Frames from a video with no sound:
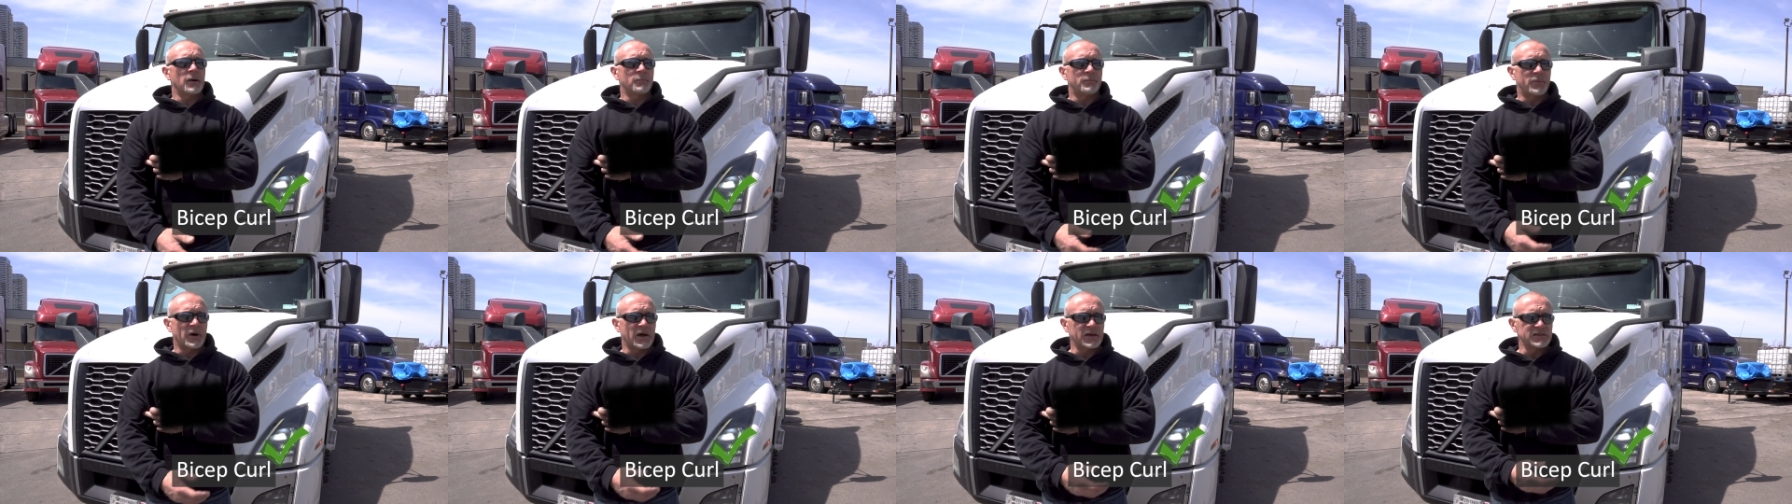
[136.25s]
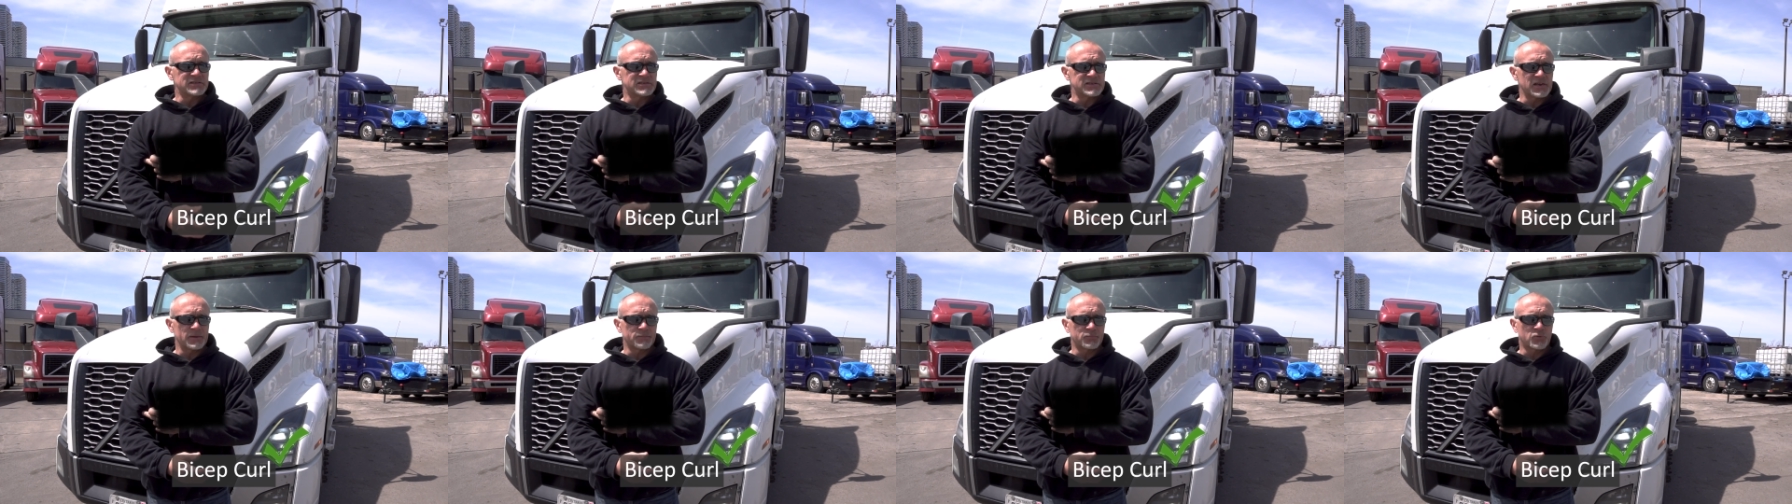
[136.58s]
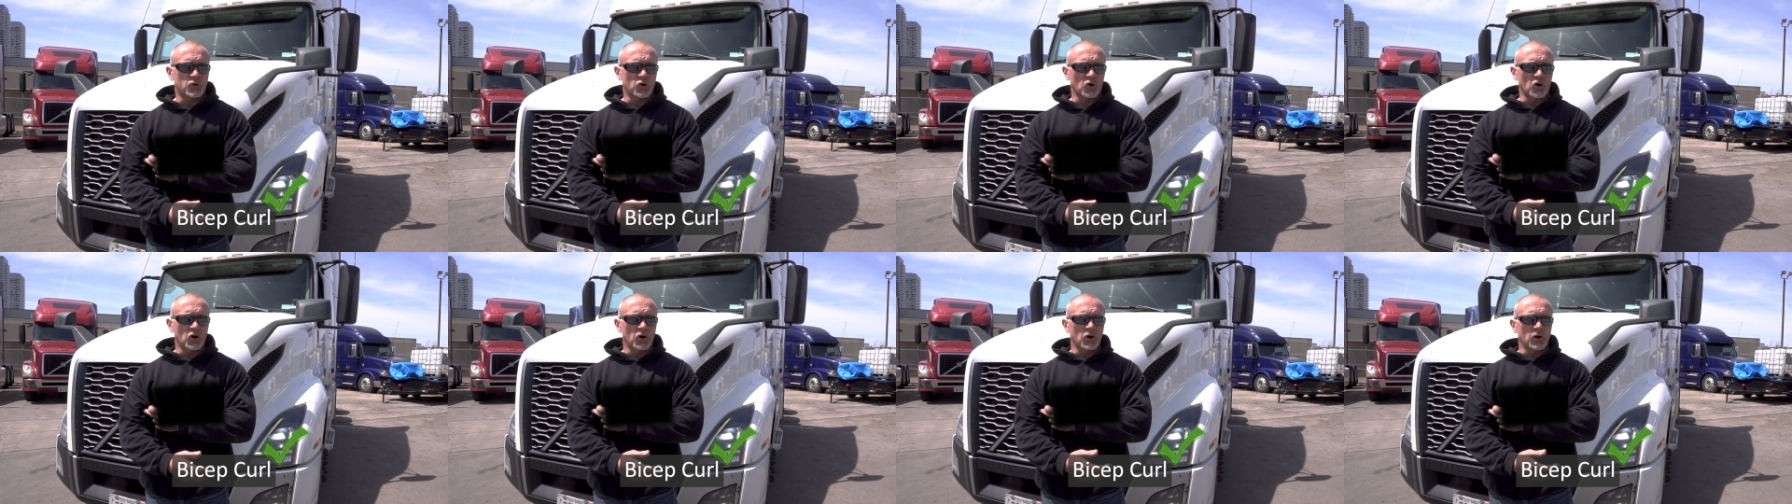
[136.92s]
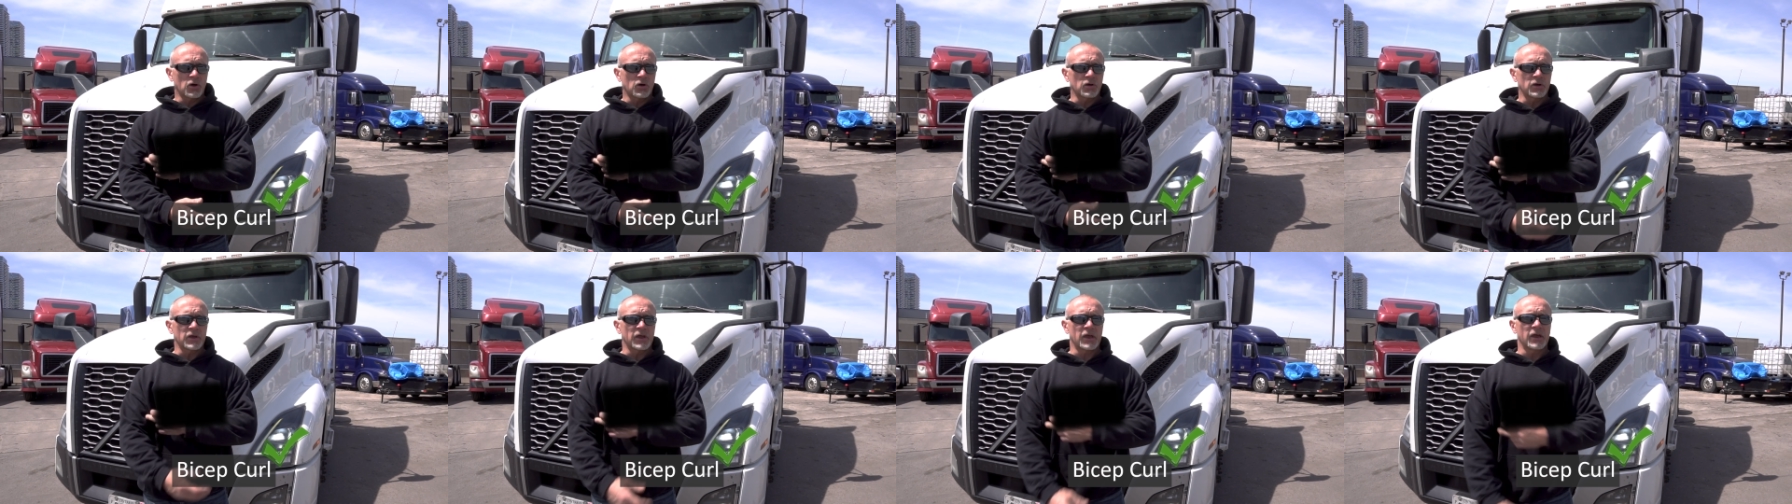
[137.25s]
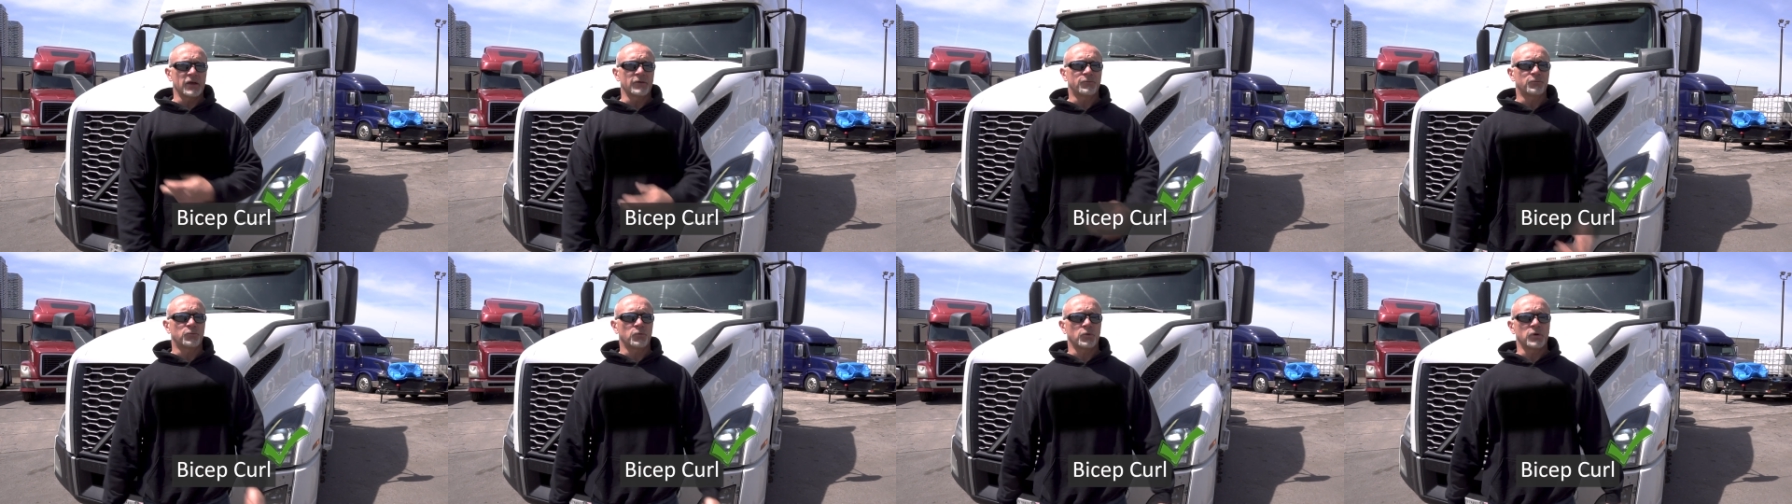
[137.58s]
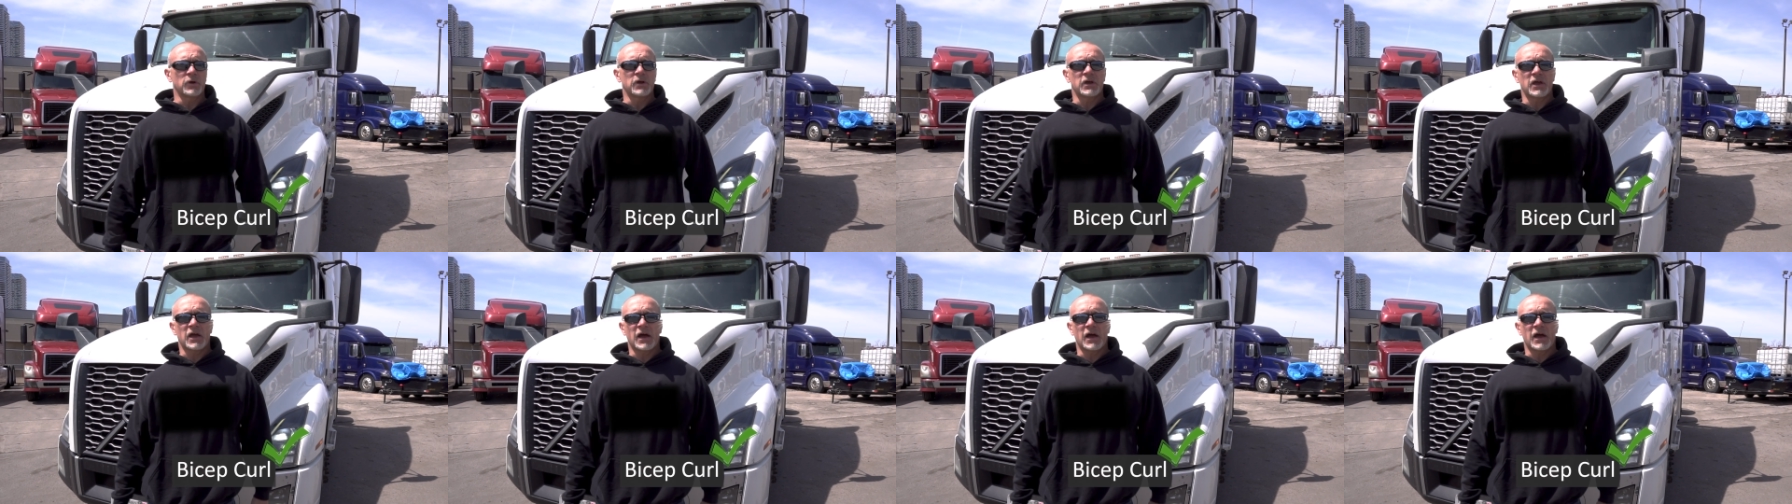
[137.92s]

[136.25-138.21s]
a bicep curl if we